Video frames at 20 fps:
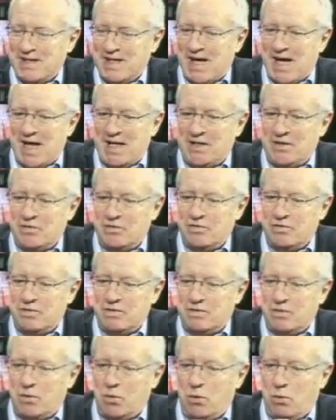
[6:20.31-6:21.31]
And
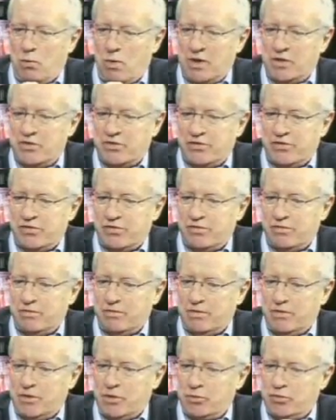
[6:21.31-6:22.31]
once
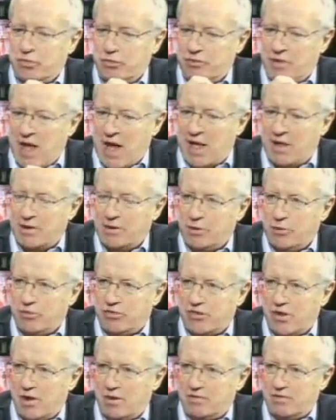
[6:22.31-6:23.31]
you do that, you
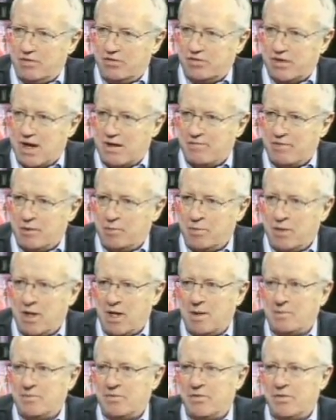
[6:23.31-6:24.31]
start discovering
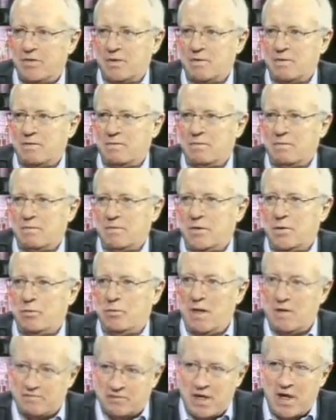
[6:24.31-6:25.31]
perhaps that you
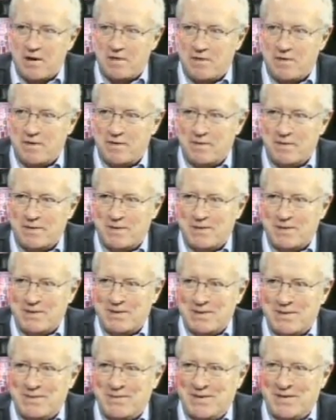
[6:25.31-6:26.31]
love death,
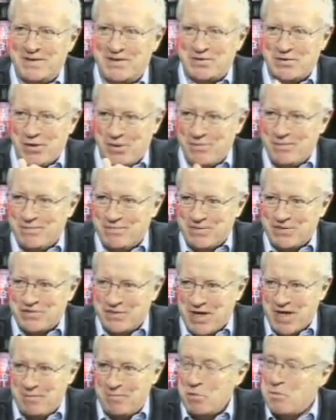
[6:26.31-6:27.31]
that it's not the
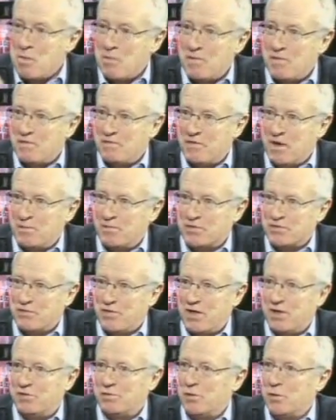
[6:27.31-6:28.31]
same. You remember the famous
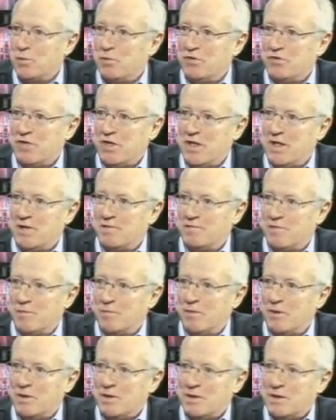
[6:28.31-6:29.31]
phrase we always hear
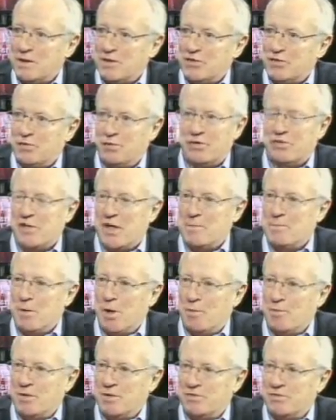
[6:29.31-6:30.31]
from suicide
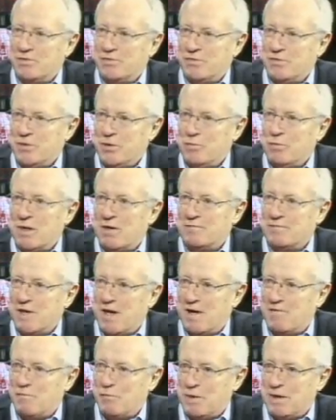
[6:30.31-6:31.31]
bombers, you love
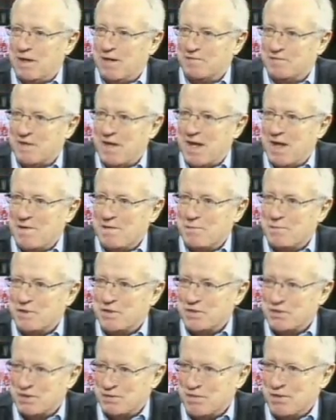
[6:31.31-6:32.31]
life, we love death,
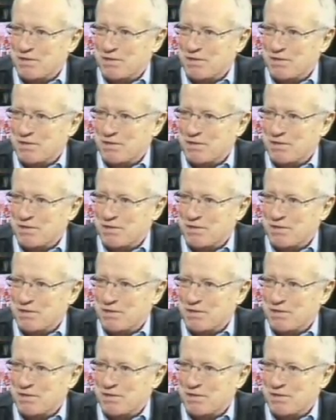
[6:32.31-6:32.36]
which is the